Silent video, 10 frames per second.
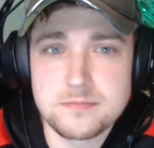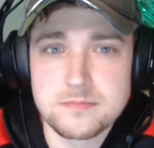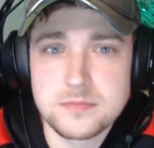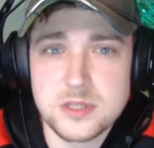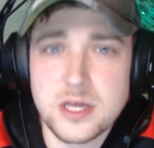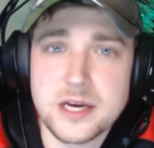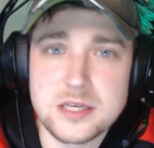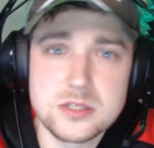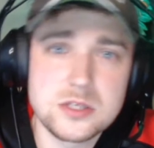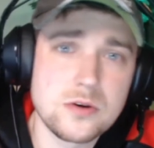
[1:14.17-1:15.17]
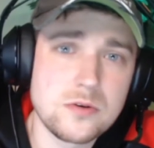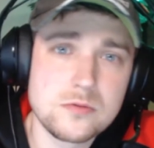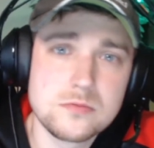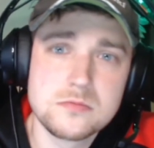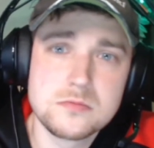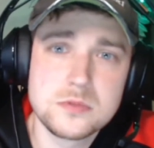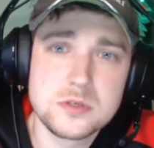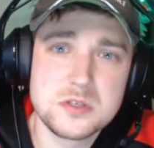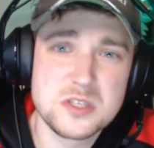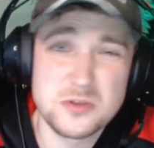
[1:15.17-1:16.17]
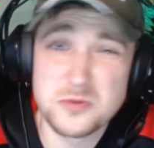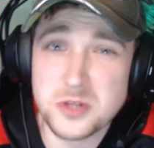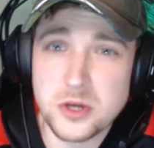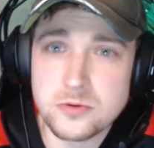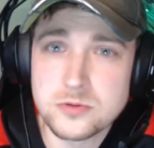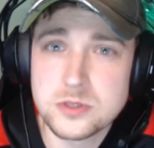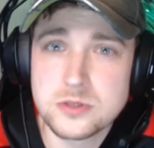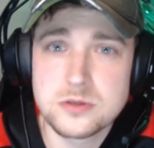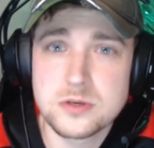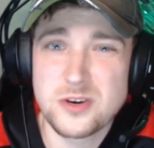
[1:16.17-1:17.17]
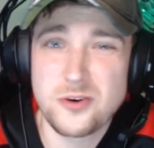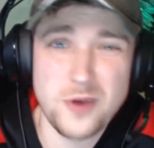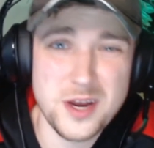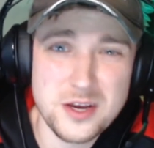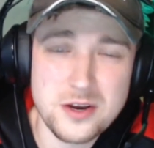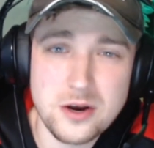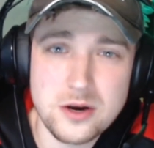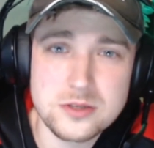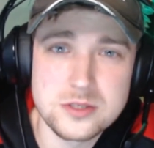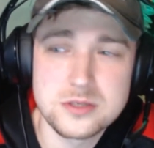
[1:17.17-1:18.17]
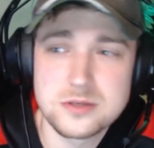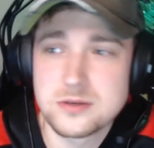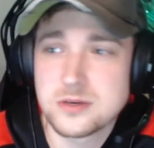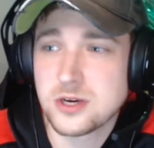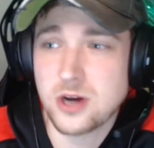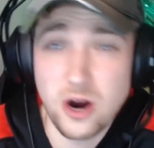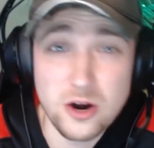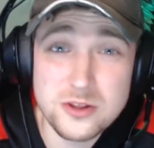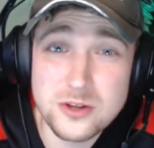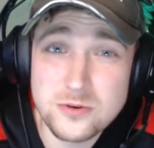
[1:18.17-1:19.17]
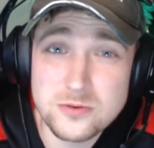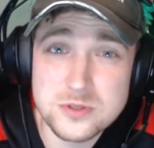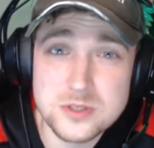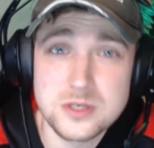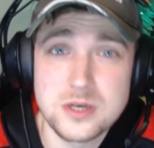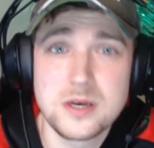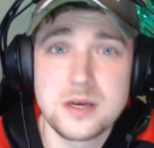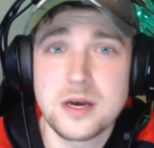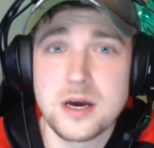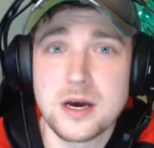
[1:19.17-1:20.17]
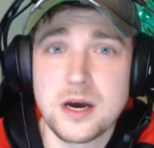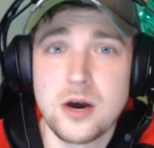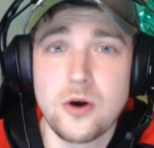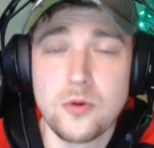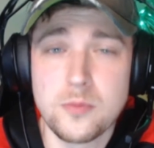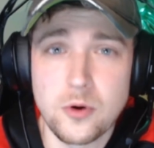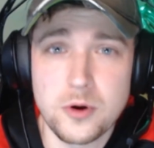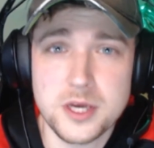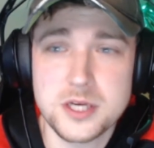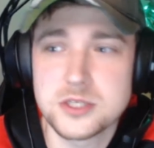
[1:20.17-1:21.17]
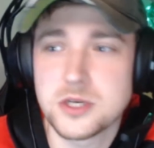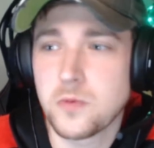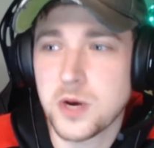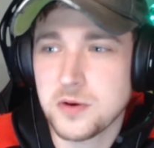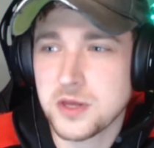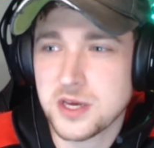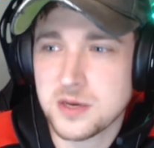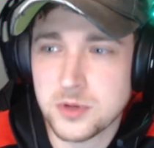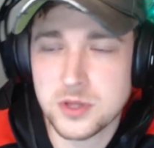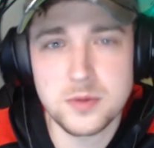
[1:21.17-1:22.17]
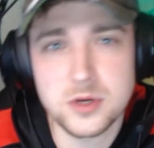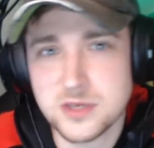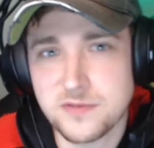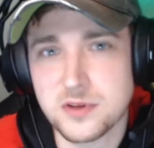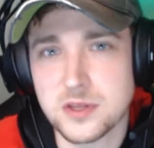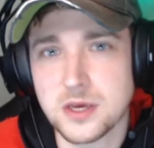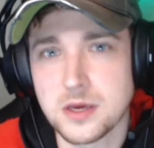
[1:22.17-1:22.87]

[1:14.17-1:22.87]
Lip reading: lines. So student loans, credit cards, car loans, home mortgage. And why do I think about them all differently?